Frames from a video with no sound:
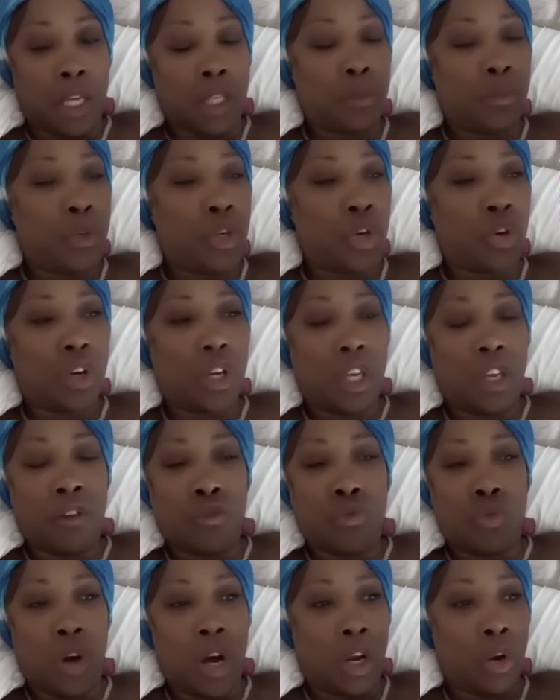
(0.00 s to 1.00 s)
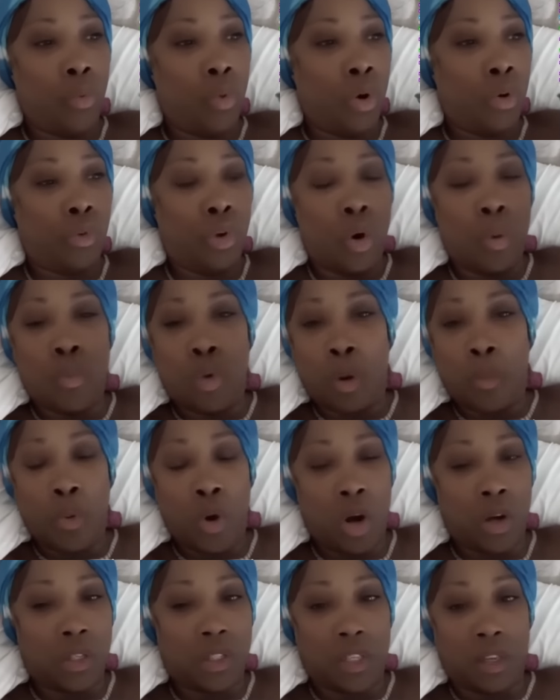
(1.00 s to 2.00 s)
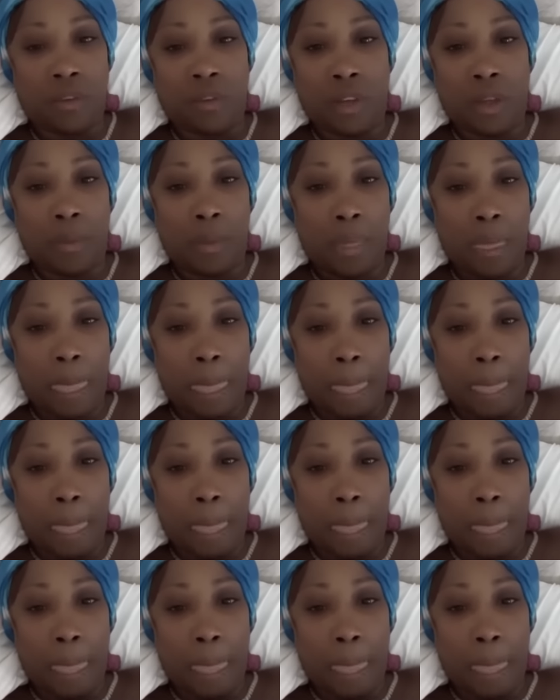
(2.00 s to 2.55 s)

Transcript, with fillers: That's pure evil. I don't want no more parts of it.